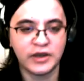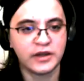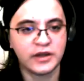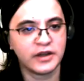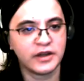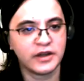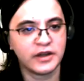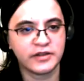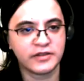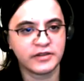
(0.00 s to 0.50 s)

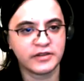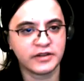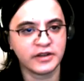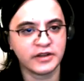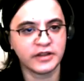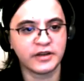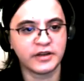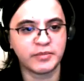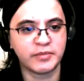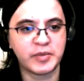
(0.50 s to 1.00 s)
not necessarily a
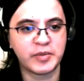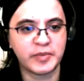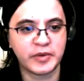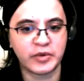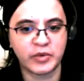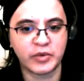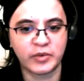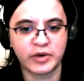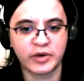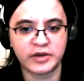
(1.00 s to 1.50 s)
lot of
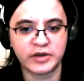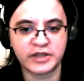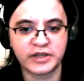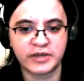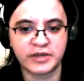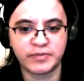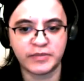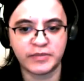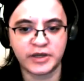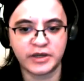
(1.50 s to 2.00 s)
people who are
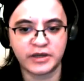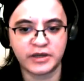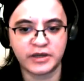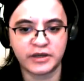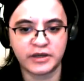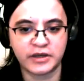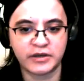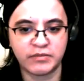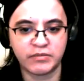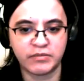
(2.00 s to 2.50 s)
deep
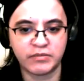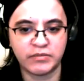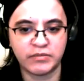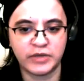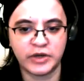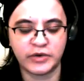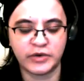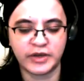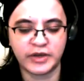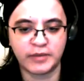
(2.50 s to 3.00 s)

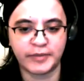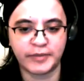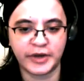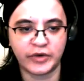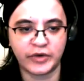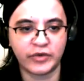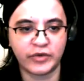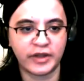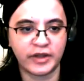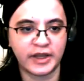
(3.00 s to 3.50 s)
knowing
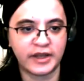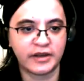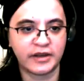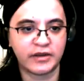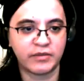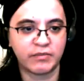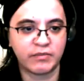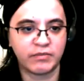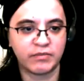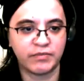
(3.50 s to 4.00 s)
about like
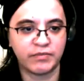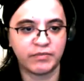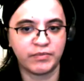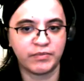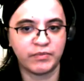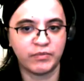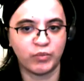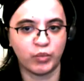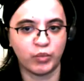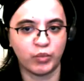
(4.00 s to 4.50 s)

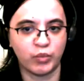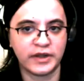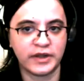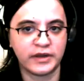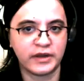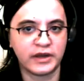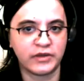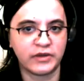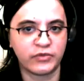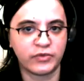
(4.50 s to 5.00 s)
what
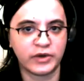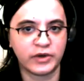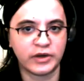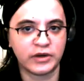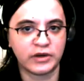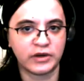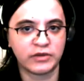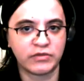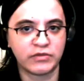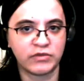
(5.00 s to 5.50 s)

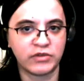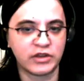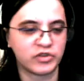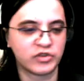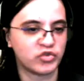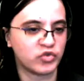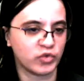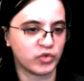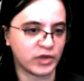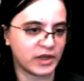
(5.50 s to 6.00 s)
infra
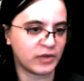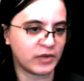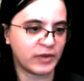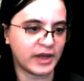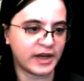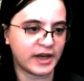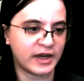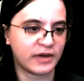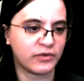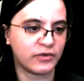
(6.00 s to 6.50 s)
/ tooling we
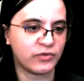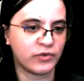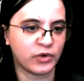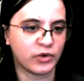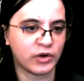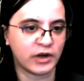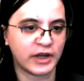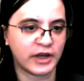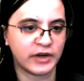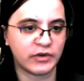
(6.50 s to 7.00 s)
have
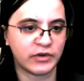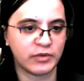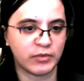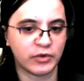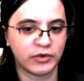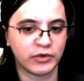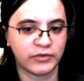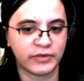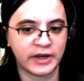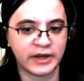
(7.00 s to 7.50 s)
or how to
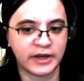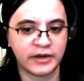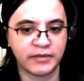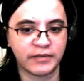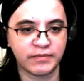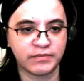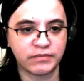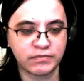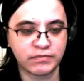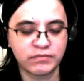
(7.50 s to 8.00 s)
improve that,
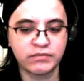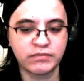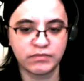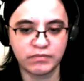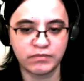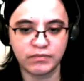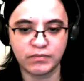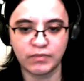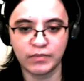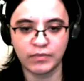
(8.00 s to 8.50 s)

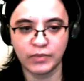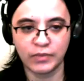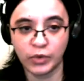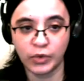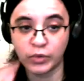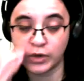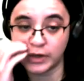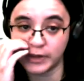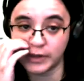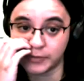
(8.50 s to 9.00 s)

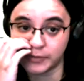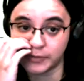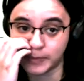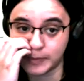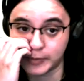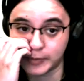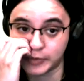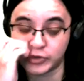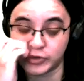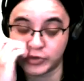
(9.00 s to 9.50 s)
or enough
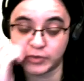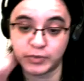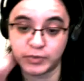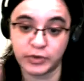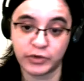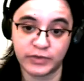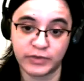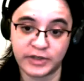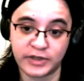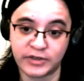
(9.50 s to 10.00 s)
people to
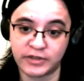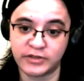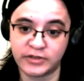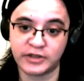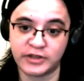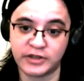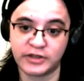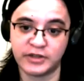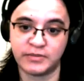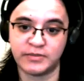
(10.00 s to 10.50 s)
approve
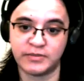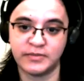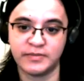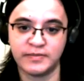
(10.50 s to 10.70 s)
necessarily.